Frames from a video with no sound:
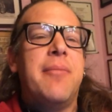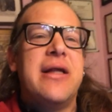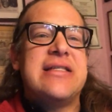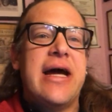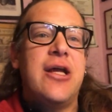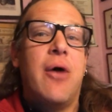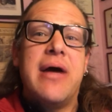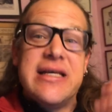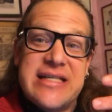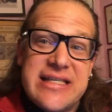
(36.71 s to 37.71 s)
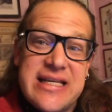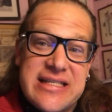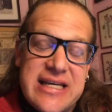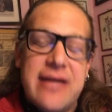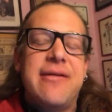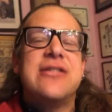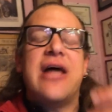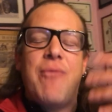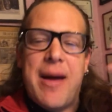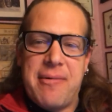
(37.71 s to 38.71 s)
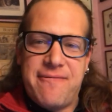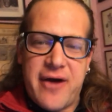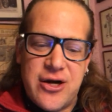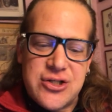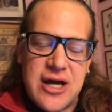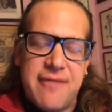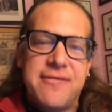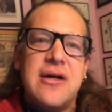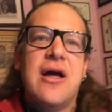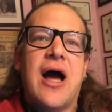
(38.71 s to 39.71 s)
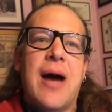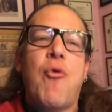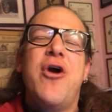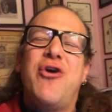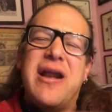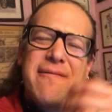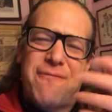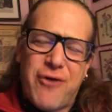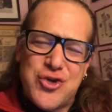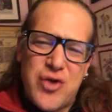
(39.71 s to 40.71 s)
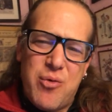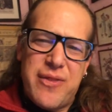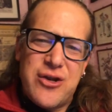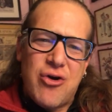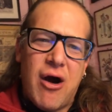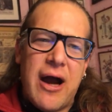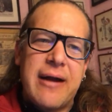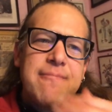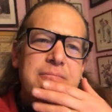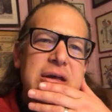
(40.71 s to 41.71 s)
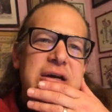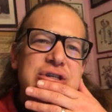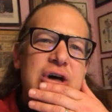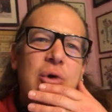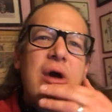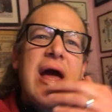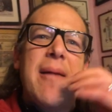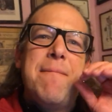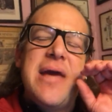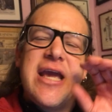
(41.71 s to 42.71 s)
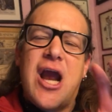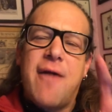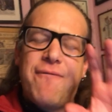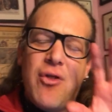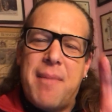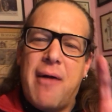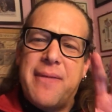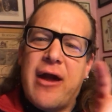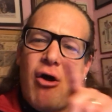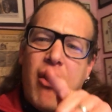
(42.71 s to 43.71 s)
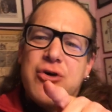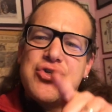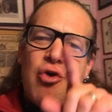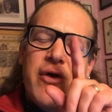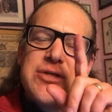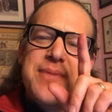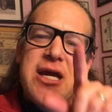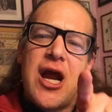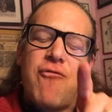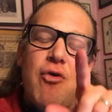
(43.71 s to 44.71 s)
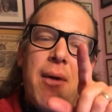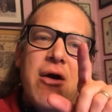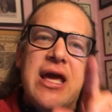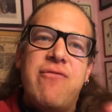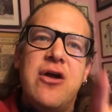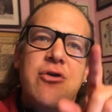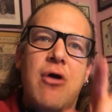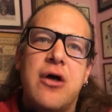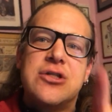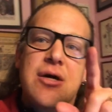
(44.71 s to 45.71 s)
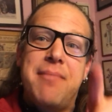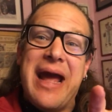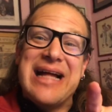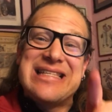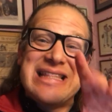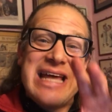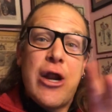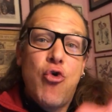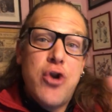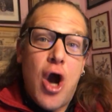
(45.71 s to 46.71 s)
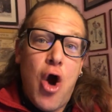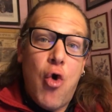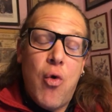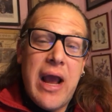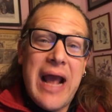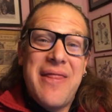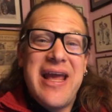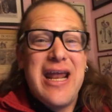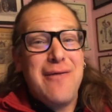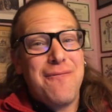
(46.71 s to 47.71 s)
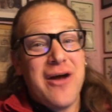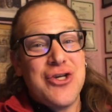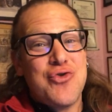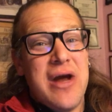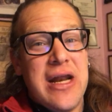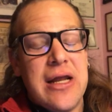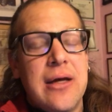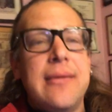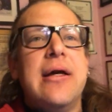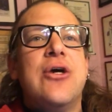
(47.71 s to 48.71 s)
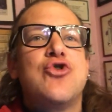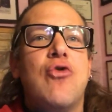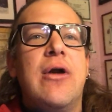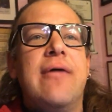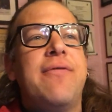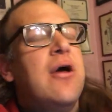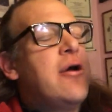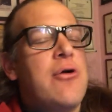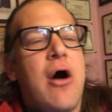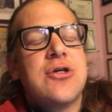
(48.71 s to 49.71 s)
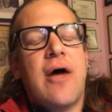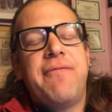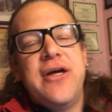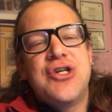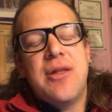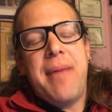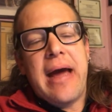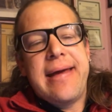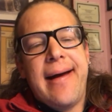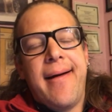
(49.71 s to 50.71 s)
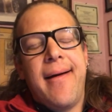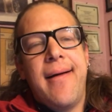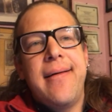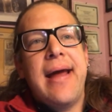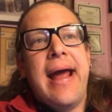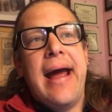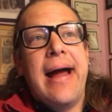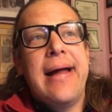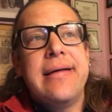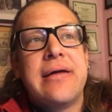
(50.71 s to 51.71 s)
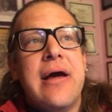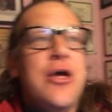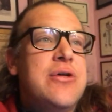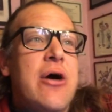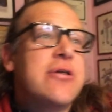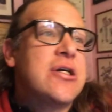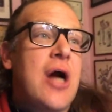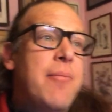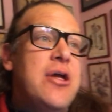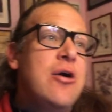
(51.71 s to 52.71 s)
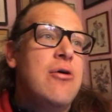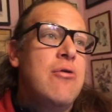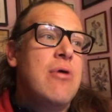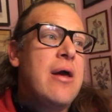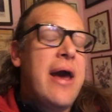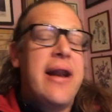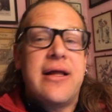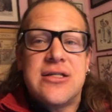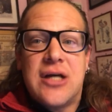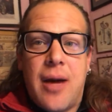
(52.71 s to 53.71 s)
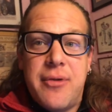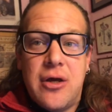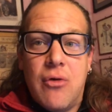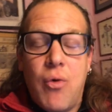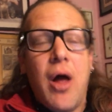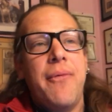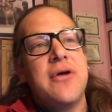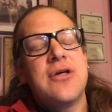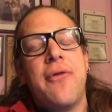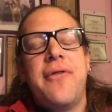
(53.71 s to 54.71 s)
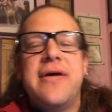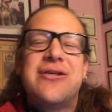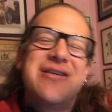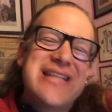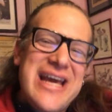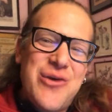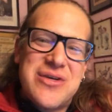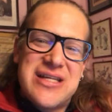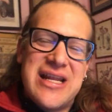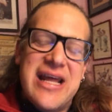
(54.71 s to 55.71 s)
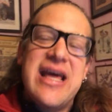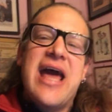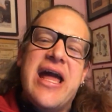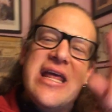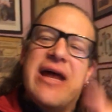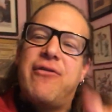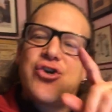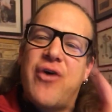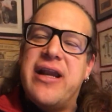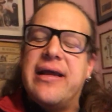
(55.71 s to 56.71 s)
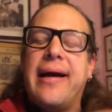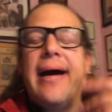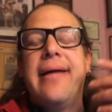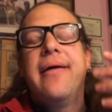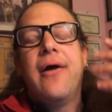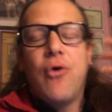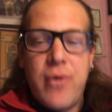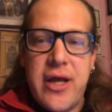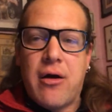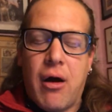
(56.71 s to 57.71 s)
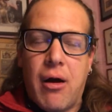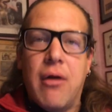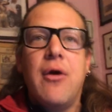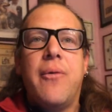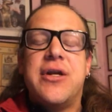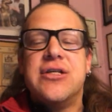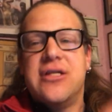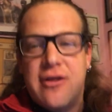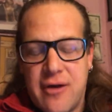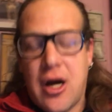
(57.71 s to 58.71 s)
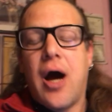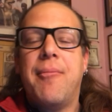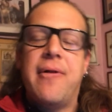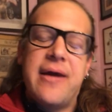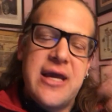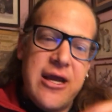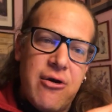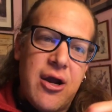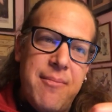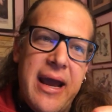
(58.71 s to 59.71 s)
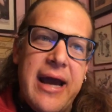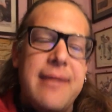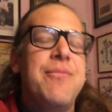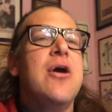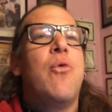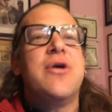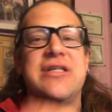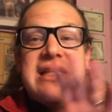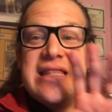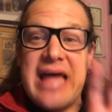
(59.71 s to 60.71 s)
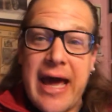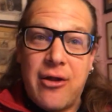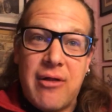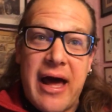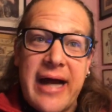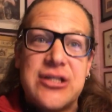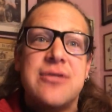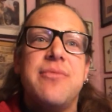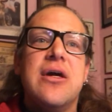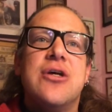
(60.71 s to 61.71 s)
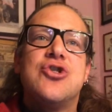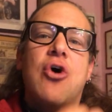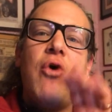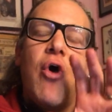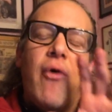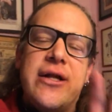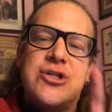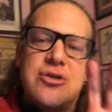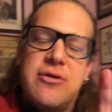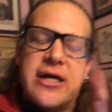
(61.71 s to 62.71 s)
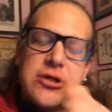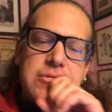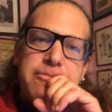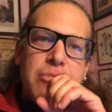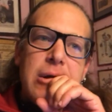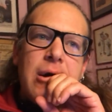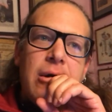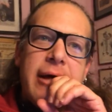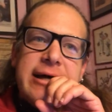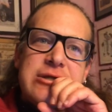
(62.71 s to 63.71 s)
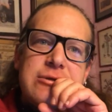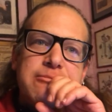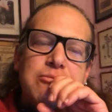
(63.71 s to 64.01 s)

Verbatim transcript: but it's that, you know, sit, it's that rapid-fire stuff, or you're getting frustrated with the dog. So be careful about that. Also, let's be careful about giving your dogs commands that they don't know and then getting frustrated. Sort of your dog's off leash in the backyard and you tell it to come to you and it doesn't come to you. Well, there's other things that it's interested in and you never trained it on recall, which is either the come or the here command. We're seeing that a lot. So let's do this. Let's